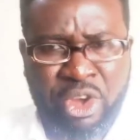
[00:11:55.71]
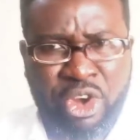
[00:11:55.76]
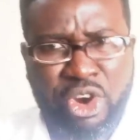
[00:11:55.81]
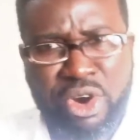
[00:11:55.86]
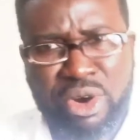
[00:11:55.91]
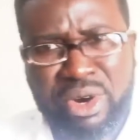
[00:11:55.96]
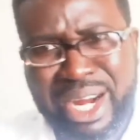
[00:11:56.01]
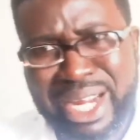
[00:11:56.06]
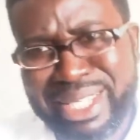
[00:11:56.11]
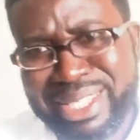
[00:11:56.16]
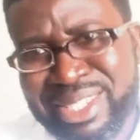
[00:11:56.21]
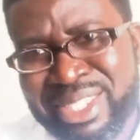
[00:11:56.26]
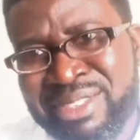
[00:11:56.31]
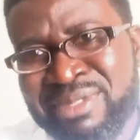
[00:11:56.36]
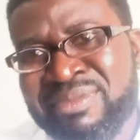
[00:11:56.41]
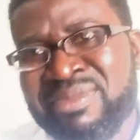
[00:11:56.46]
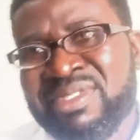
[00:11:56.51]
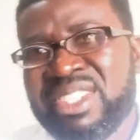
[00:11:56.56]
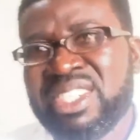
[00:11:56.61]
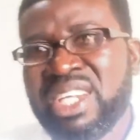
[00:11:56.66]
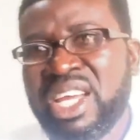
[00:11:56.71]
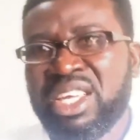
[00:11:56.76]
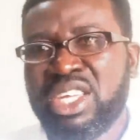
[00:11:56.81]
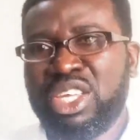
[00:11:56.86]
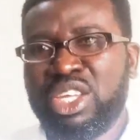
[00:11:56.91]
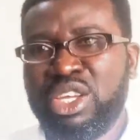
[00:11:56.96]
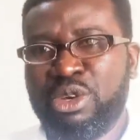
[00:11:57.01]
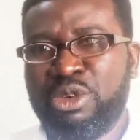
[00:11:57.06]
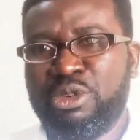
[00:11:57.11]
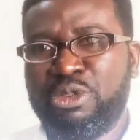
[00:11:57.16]
All right, thank
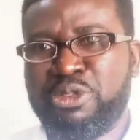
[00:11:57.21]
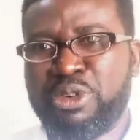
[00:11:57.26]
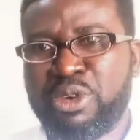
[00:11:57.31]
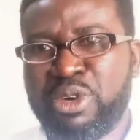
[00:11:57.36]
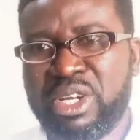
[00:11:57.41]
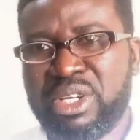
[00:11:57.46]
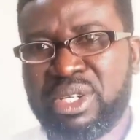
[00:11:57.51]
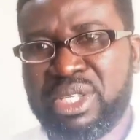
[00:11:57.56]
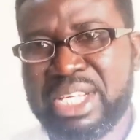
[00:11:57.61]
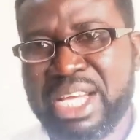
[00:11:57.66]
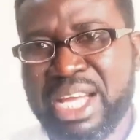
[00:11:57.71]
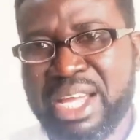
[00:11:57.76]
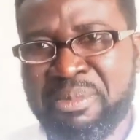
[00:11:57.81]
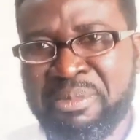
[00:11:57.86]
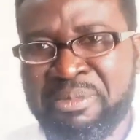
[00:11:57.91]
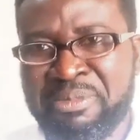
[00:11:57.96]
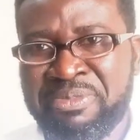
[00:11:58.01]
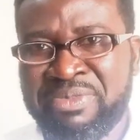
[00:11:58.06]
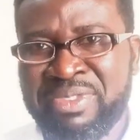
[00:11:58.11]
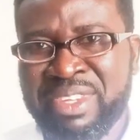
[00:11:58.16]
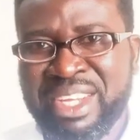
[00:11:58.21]
you for your time.